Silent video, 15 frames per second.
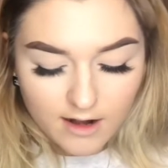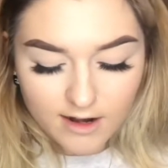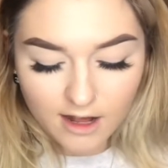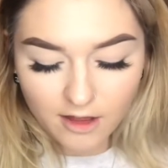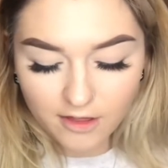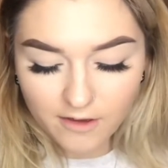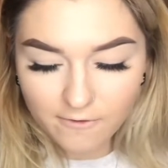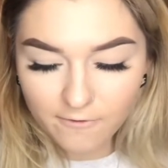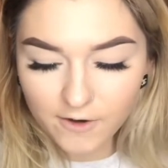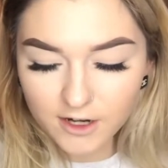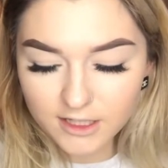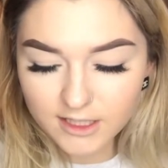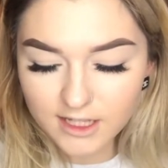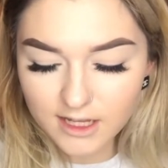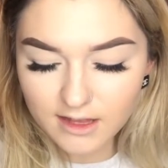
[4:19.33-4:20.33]
Now, the
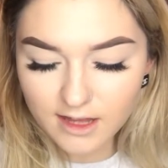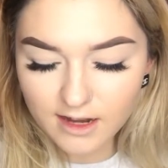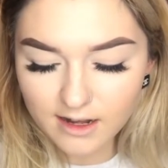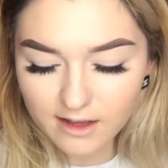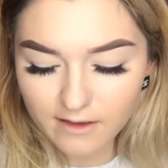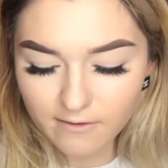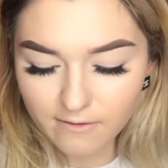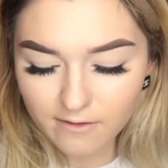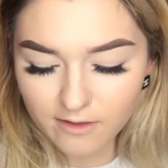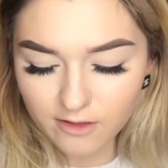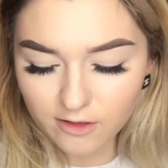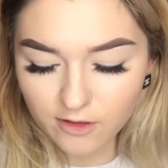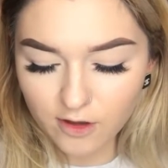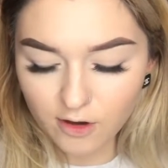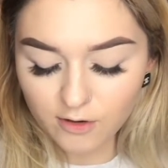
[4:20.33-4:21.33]
first thing that I
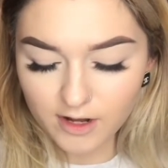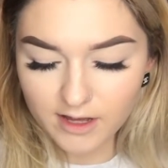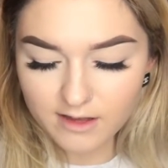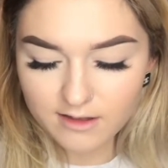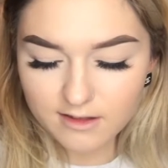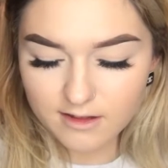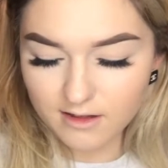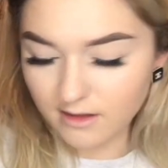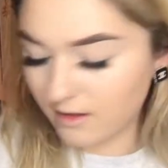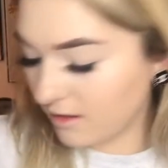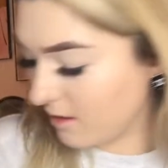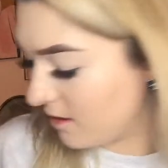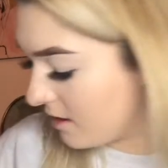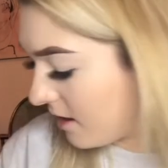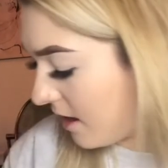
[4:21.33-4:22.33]
notice
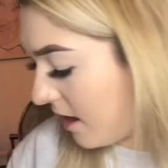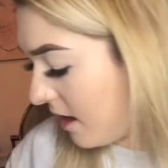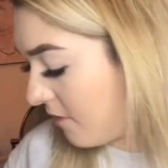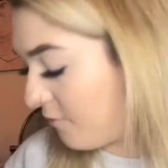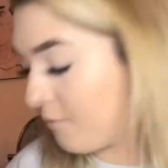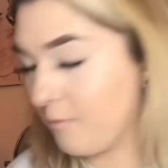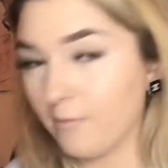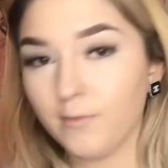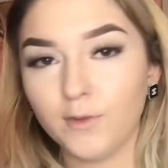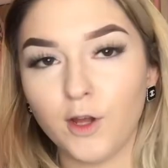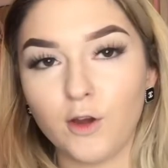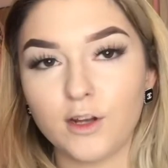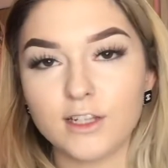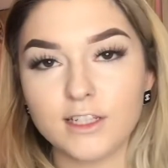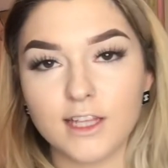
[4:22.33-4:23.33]
that I've
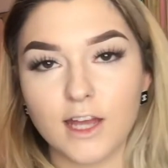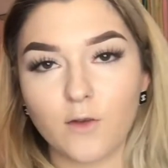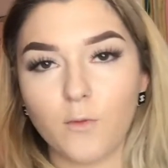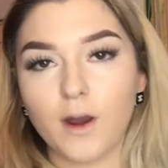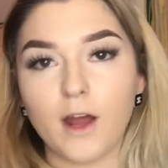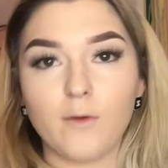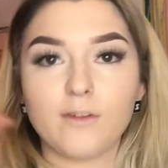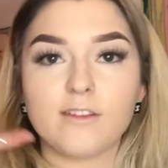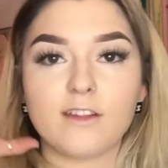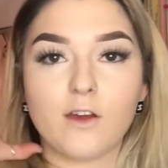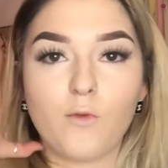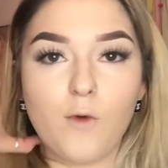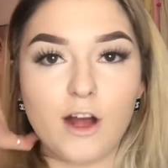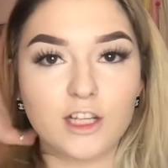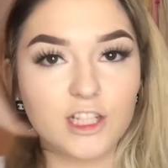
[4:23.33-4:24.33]
noticed like when I was like
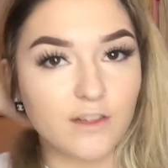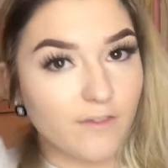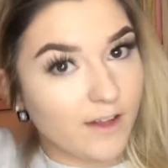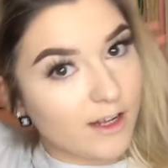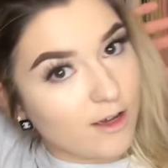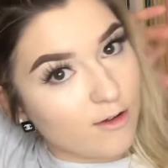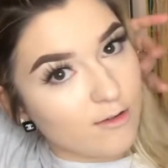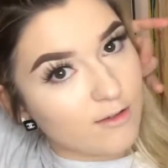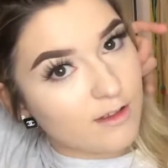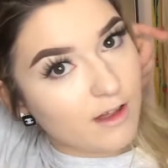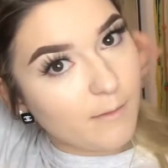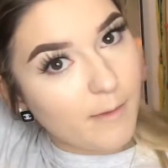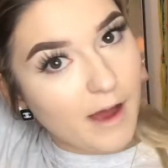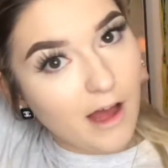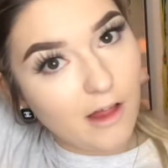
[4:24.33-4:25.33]
watching videos
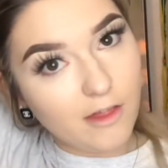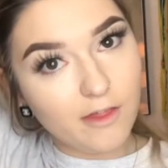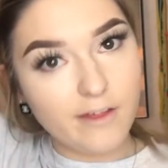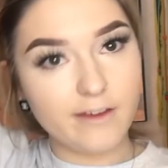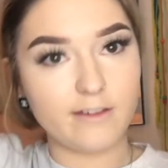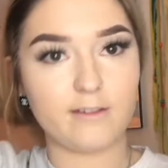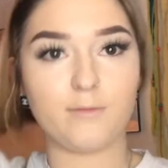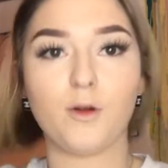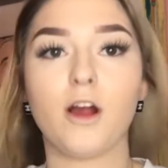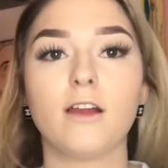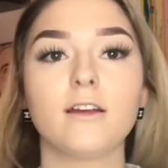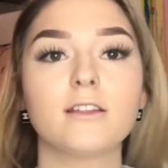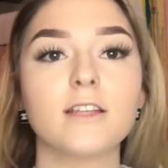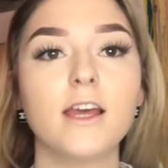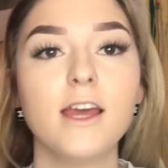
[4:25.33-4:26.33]
about this
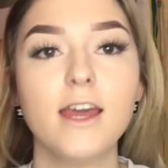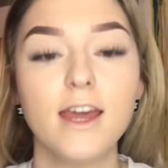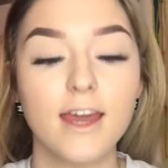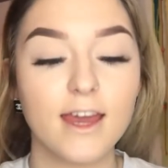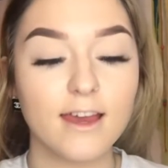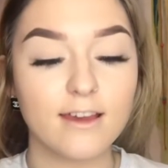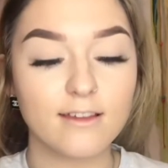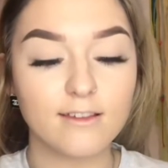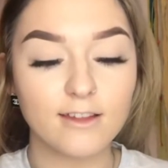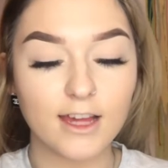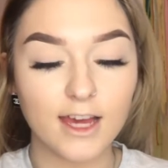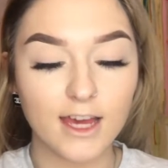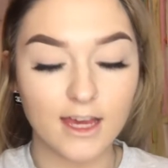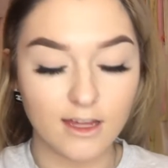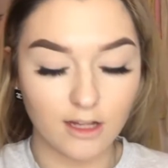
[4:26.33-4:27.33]
product is
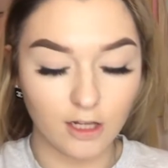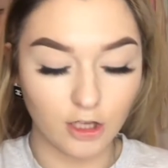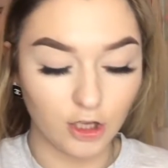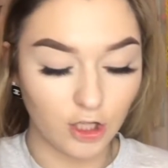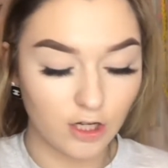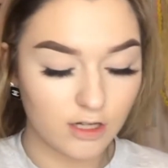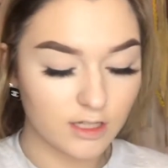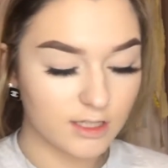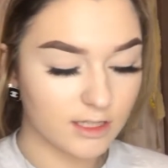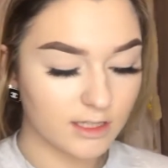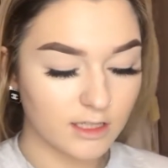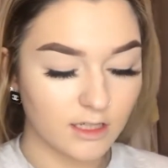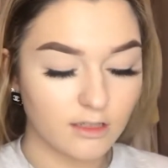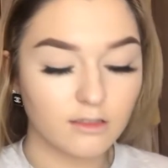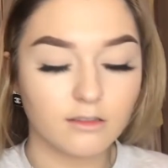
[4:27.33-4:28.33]
it
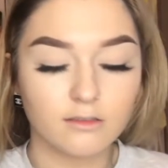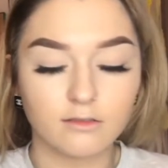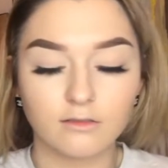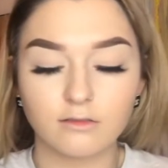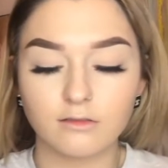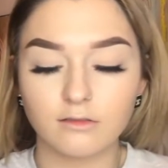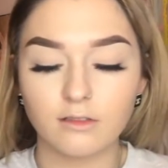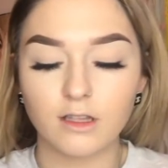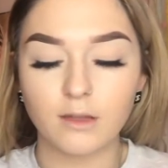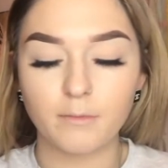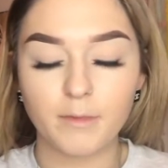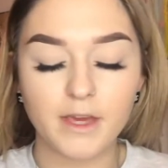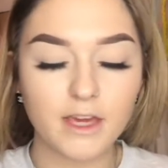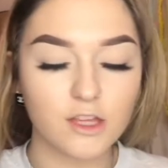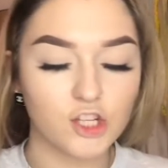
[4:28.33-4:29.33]
looks
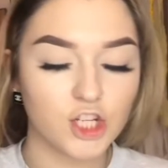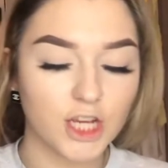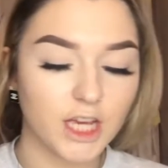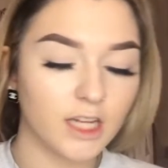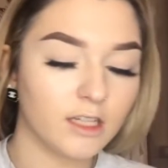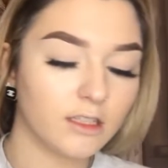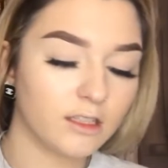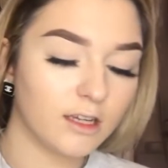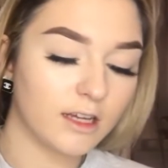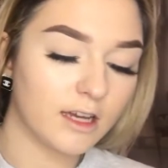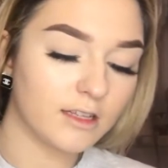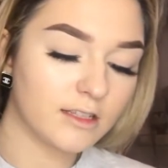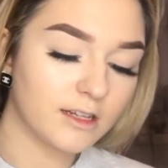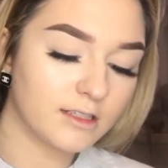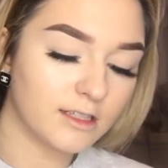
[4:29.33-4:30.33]
peachy. Like
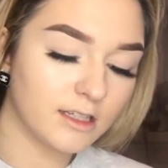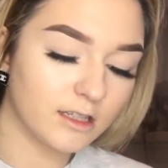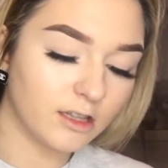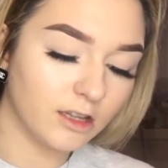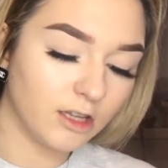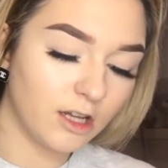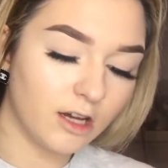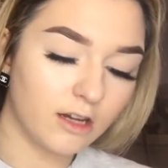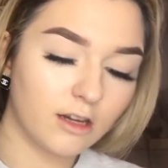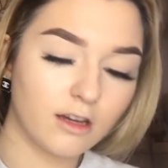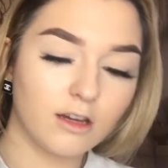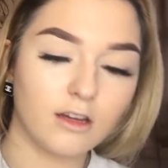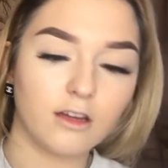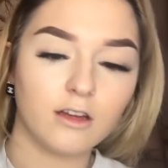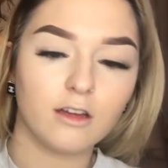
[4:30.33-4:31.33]
it doesn't look
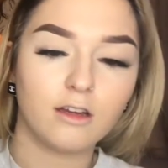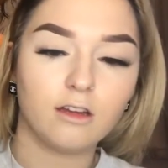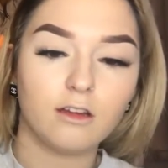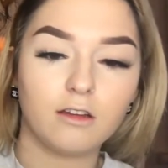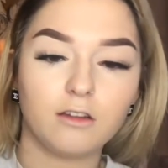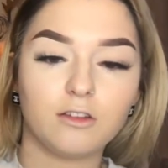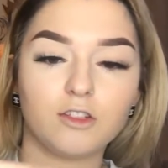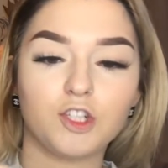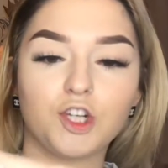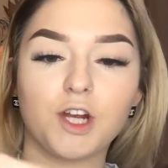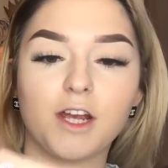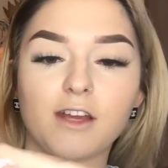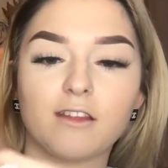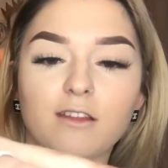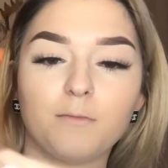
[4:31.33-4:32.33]

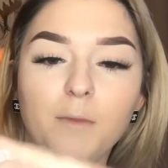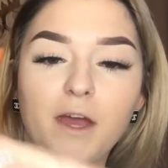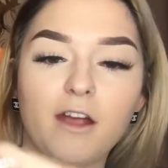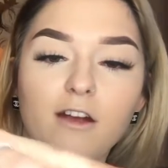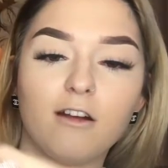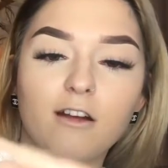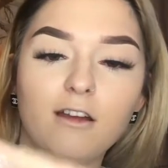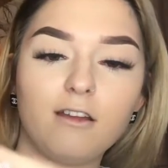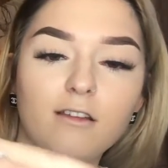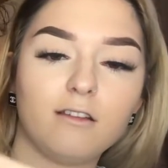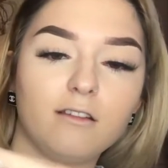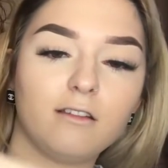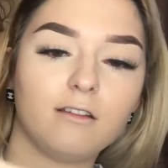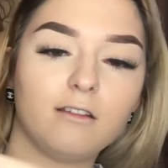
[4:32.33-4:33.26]
transparent.